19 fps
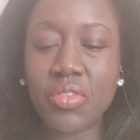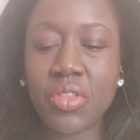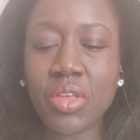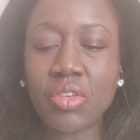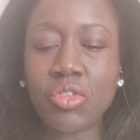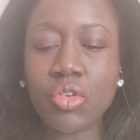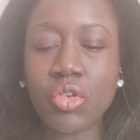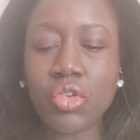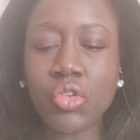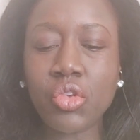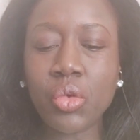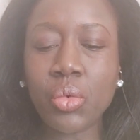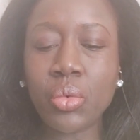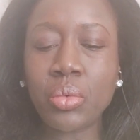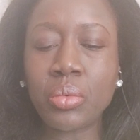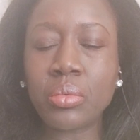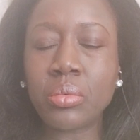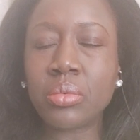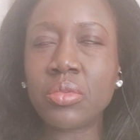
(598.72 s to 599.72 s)
there's
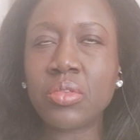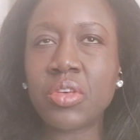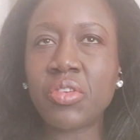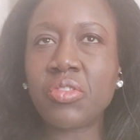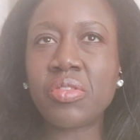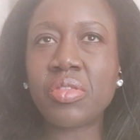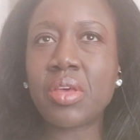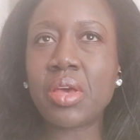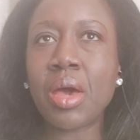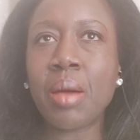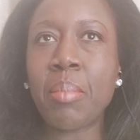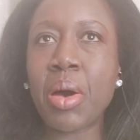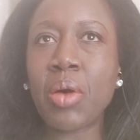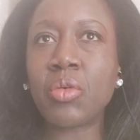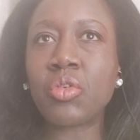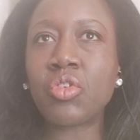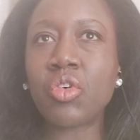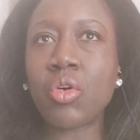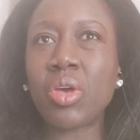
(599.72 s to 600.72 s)
also this thing
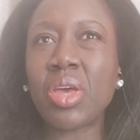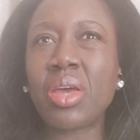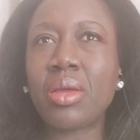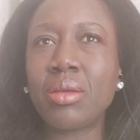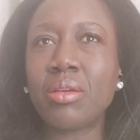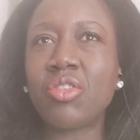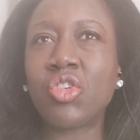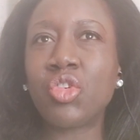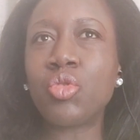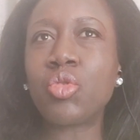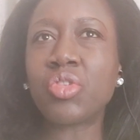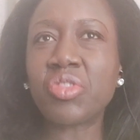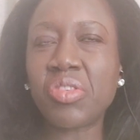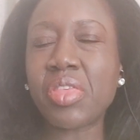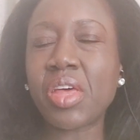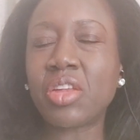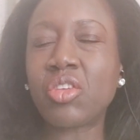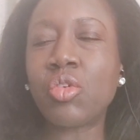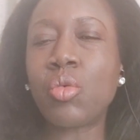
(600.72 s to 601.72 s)
about, okay, she
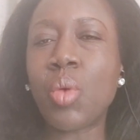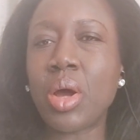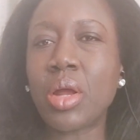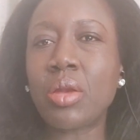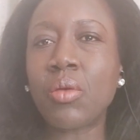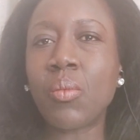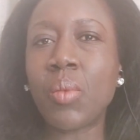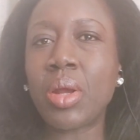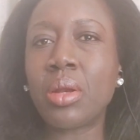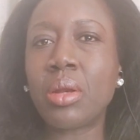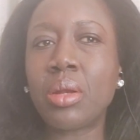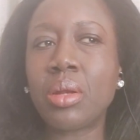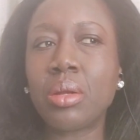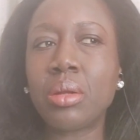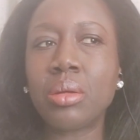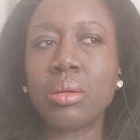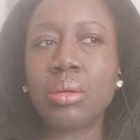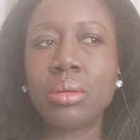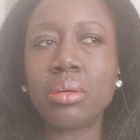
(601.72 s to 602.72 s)
was 31
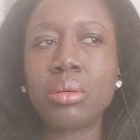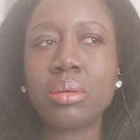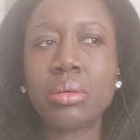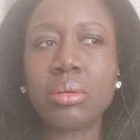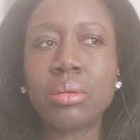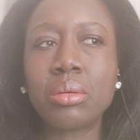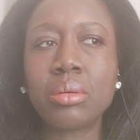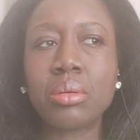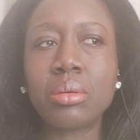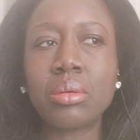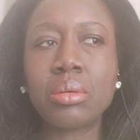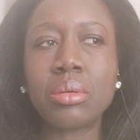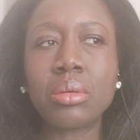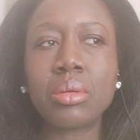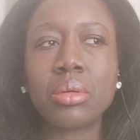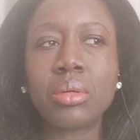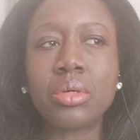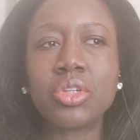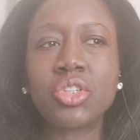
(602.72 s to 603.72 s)
when
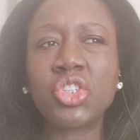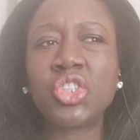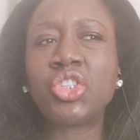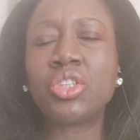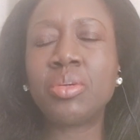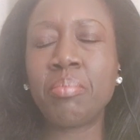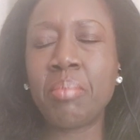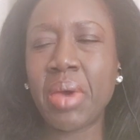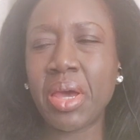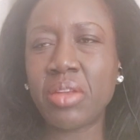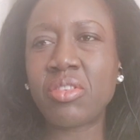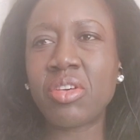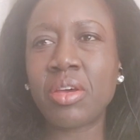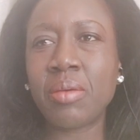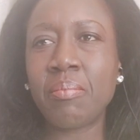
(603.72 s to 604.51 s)
she met